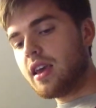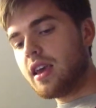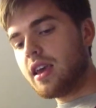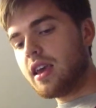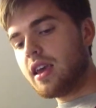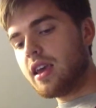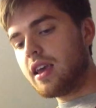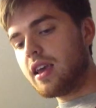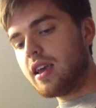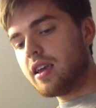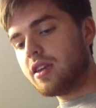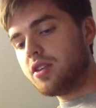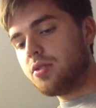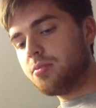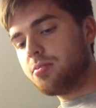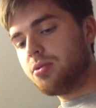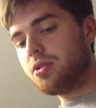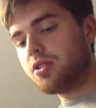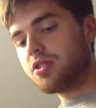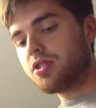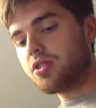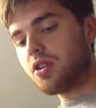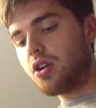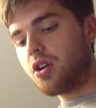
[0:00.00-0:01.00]
and you
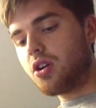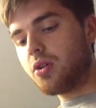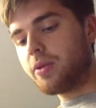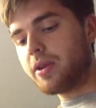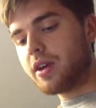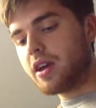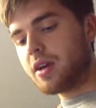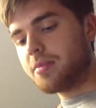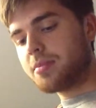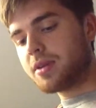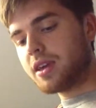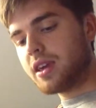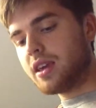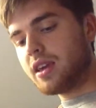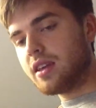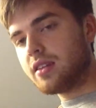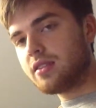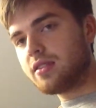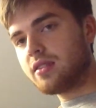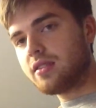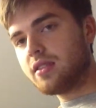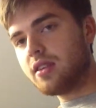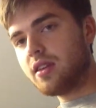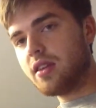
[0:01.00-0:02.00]
push it all the way up
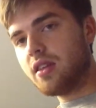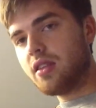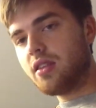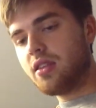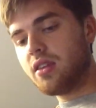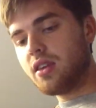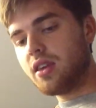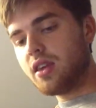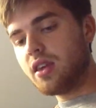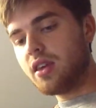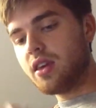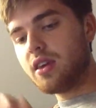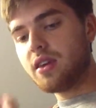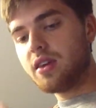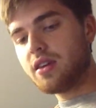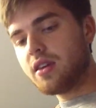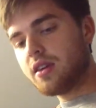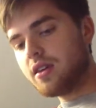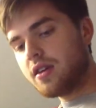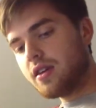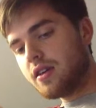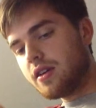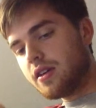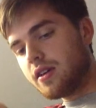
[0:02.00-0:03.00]
against the
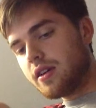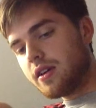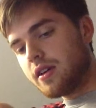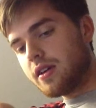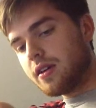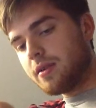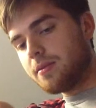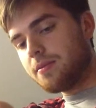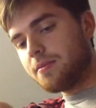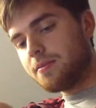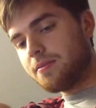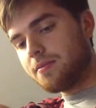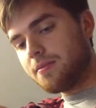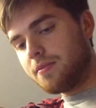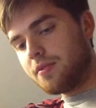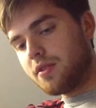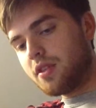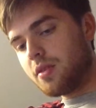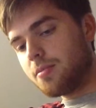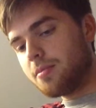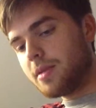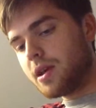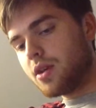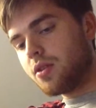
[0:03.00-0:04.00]

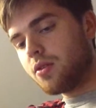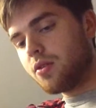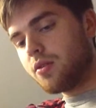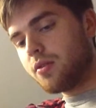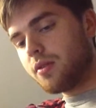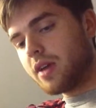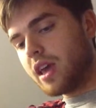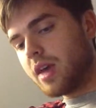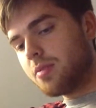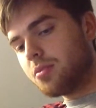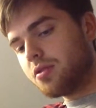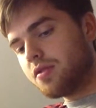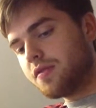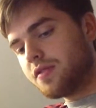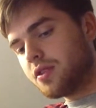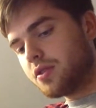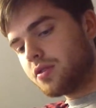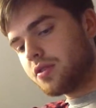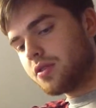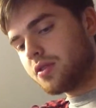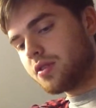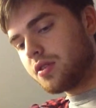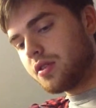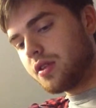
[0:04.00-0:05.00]
metal Able
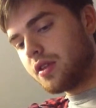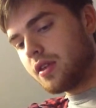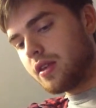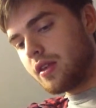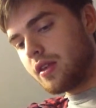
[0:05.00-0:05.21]
filter,